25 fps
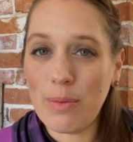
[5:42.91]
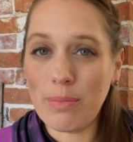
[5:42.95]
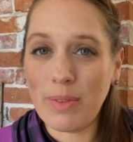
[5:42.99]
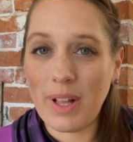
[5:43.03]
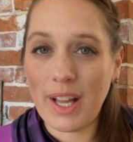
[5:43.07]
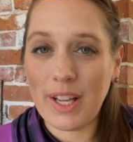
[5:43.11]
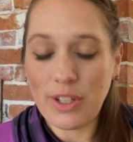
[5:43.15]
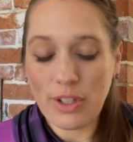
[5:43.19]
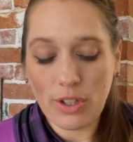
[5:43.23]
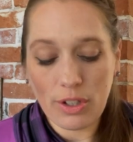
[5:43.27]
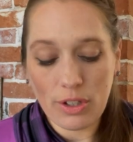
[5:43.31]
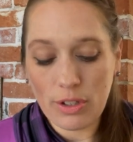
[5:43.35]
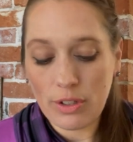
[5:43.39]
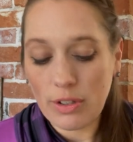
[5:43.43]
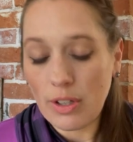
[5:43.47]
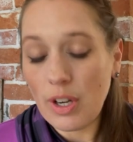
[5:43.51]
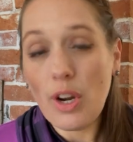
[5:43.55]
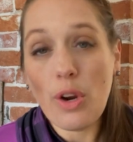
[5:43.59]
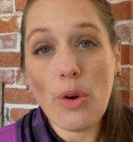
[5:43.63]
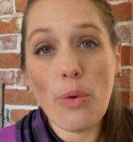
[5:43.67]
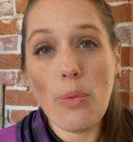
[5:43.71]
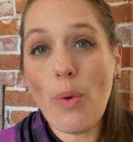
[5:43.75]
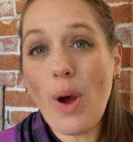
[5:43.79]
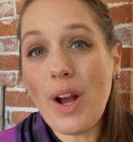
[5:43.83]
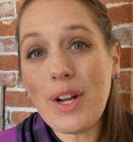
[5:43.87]
like your
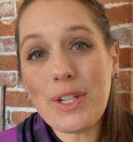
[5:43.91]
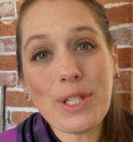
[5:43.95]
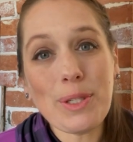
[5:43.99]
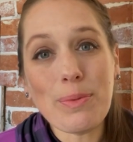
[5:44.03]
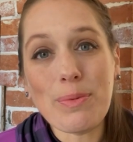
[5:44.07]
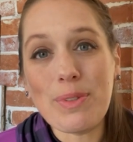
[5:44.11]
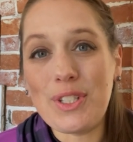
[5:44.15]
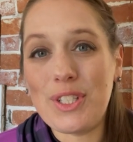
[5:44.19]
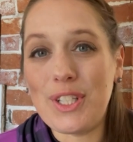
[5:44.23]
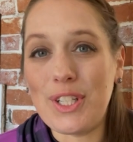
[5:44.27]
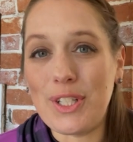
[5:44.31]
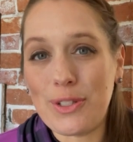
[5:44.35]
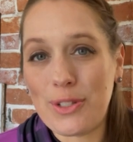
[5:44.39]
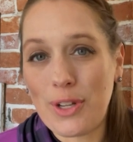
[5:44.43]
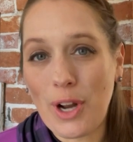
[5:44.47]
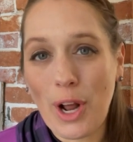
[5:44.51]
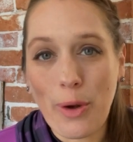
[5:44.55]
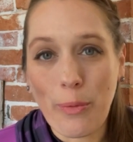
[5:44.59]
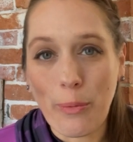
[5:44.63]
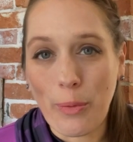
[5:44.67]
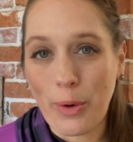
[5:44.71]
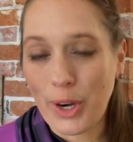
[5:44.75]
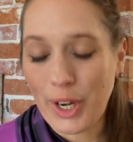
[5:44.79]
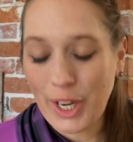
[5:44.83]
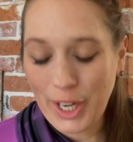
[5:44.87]
washing machine's not
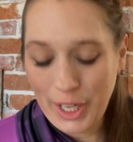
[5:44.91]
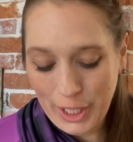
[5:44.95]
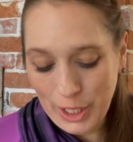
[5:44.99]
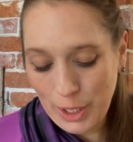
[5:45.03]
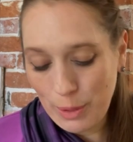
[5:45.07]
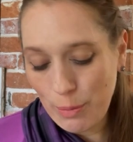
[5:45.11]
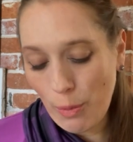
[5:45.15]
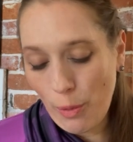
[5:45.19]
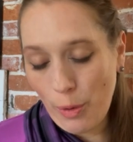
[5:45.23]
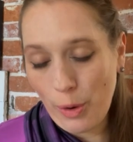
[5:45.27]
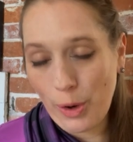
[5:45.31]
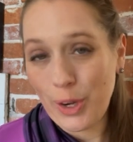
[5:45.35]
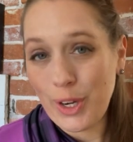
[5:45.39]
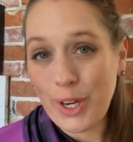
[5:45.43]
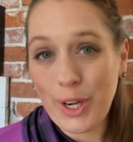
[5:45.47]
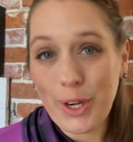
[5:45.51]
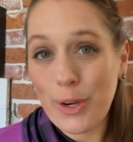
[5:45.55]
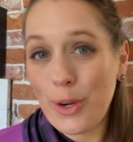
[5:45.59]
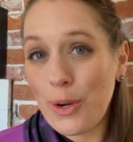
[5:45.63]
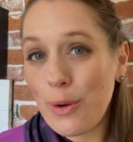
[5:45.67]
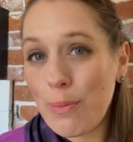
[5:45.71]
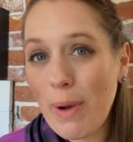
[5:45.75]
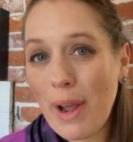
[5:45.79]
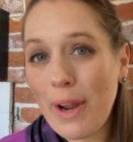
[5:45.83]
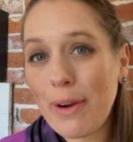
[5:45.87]
working anymore, you need a
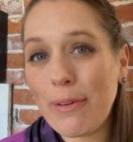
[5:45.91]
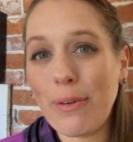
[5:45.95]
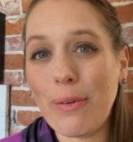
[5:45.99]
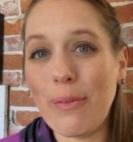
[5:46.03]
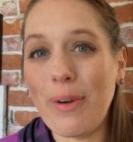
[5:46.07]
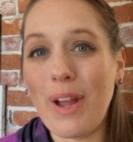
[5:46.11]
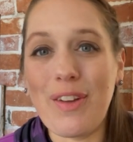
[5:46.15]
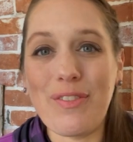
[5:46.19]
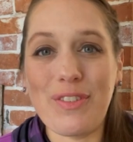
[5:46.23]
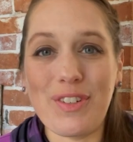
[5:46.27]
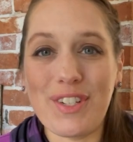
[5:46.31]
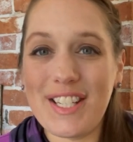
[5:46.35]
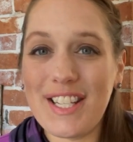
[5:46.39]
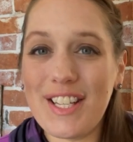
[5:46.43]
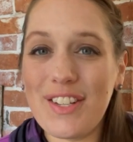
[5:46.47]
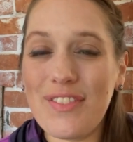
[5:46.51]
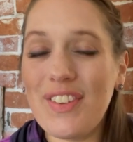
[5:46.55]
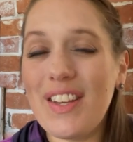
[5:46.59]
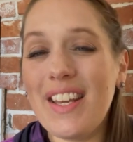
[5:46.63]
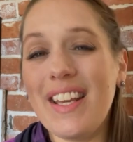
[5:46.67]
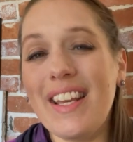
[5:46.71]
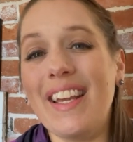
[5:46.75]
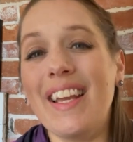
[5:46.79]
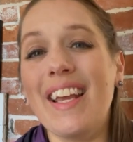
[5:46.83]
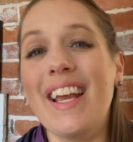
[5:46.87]
new microwave or
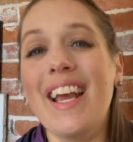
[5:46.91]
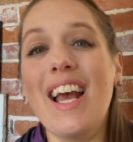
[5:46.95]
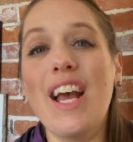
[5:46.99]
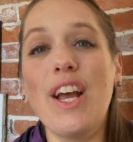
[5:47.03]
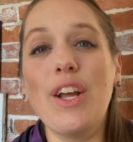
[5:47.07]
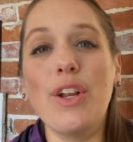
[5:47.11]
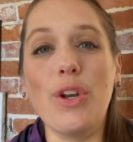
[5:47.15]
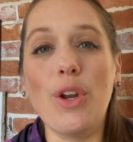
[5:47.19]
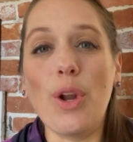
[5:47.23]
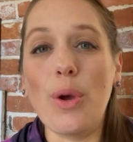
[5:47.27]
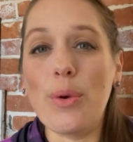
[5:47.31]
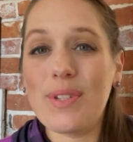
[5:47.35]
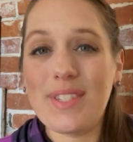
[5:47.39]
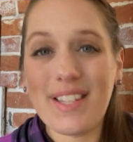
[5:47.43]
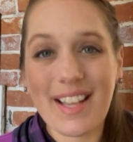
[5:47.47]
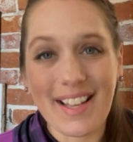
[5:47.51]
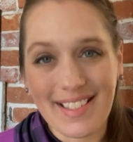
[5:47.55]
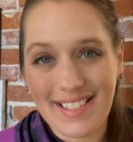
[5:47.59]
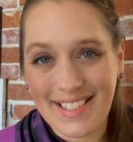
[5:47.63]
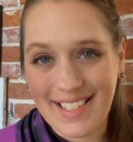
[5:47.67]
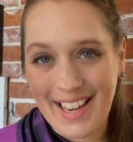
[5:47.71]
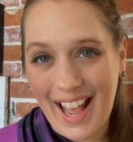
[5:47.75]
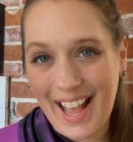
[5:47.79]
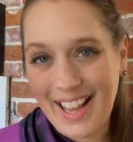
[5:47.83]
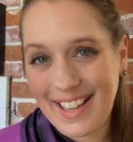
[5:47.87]
TV, no sales
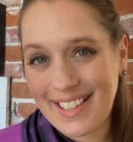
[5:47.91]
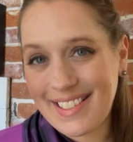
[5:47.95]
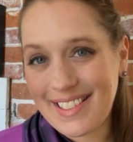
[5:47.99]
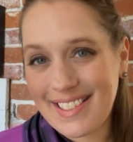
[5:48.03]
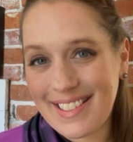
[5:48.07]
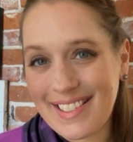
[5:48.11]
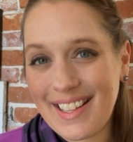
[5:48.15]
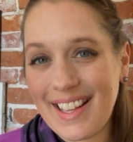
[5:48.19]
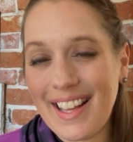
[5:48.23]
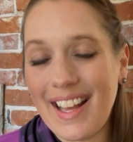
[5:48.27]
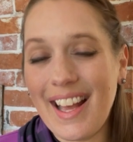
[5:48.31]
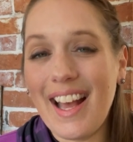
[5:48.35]
tax.